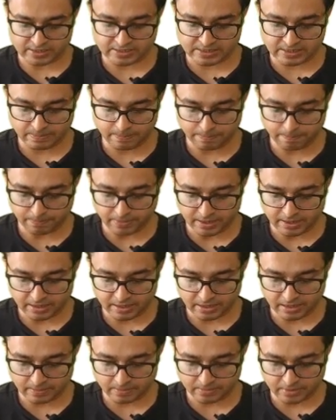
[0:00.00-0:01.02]

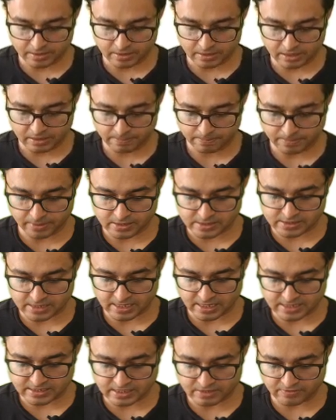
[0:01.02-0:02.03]
Simple dimples
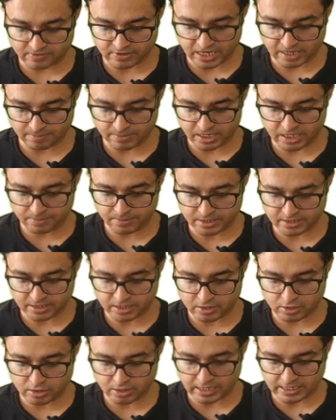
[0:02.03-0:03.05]
less than 5
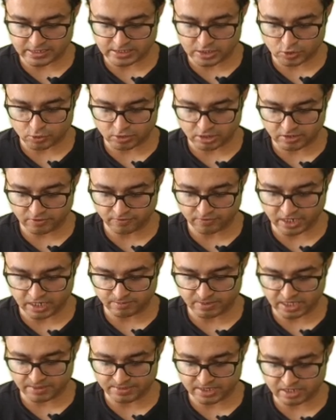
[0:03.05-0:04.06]
millimeter or less than
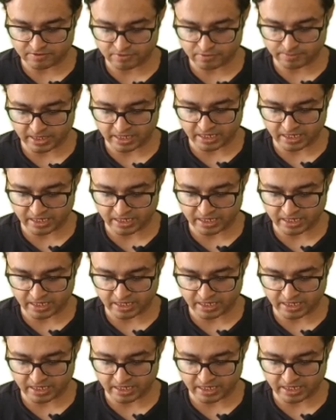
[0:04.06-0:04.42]
25 millimeter from